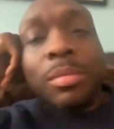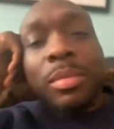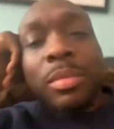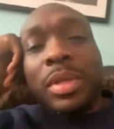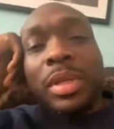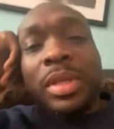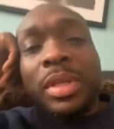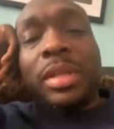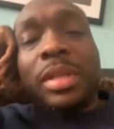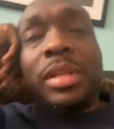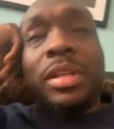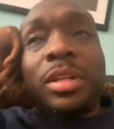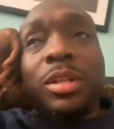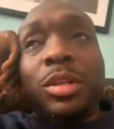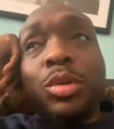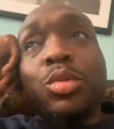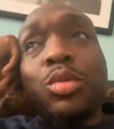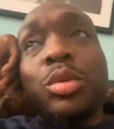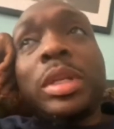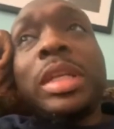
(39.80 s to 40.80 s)
and
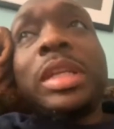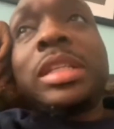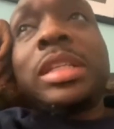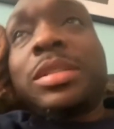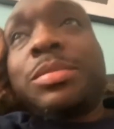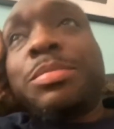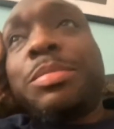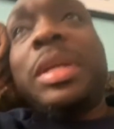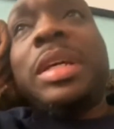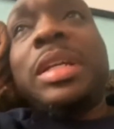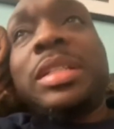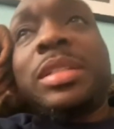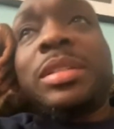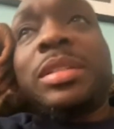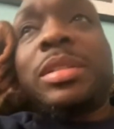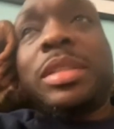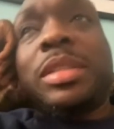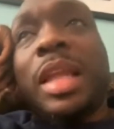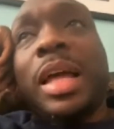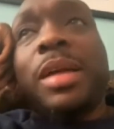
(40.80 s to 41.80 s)
Clueless
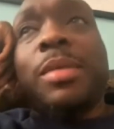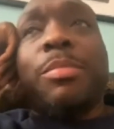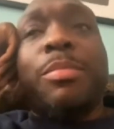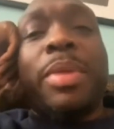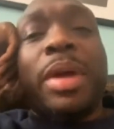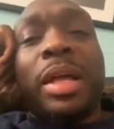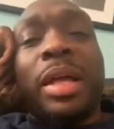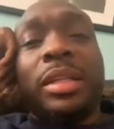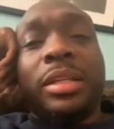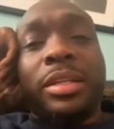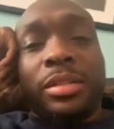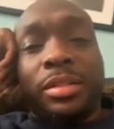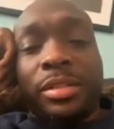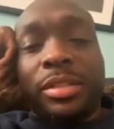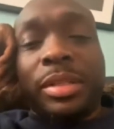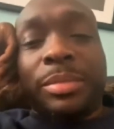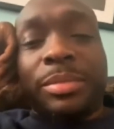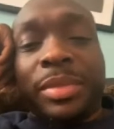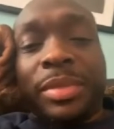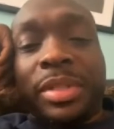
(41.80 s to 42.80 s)
meets like Belly or
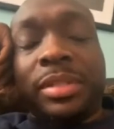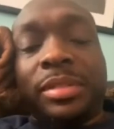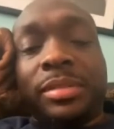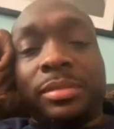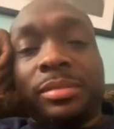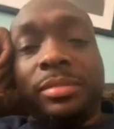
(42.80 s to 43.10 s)
something.